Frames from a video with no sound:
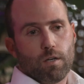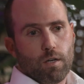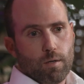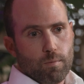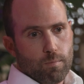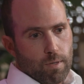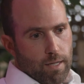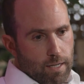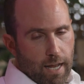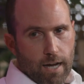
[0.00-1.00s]

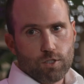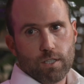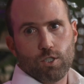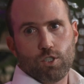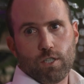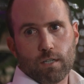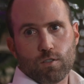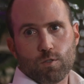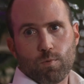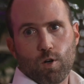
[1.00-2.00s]
and then actually inject
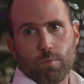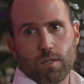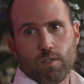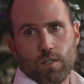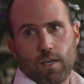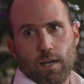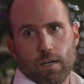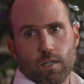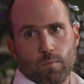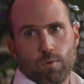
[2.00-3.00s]
the sperm into the
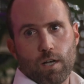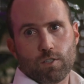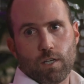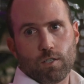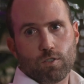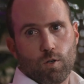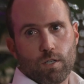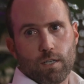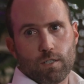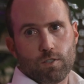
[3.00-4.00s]
egg in a process
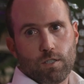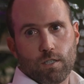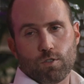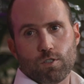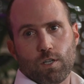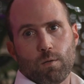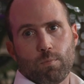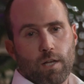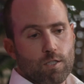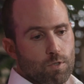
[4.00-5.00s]
called ICSI,
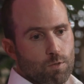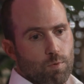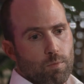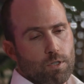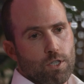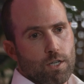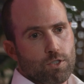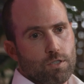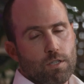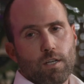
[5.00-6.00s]
intracytoplasmic sperm
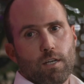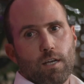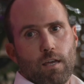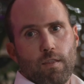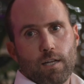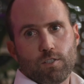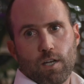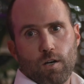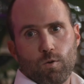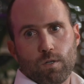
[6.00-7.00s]
injection, and that's
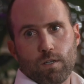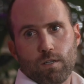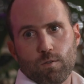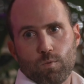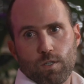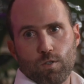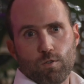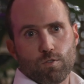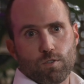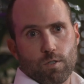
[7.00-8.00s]
how we
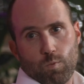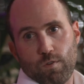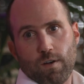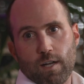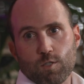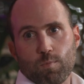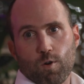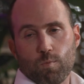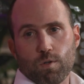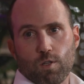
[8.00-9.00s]
find
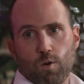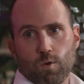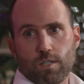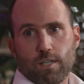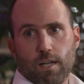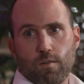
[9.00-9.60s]
sperm with lower DNA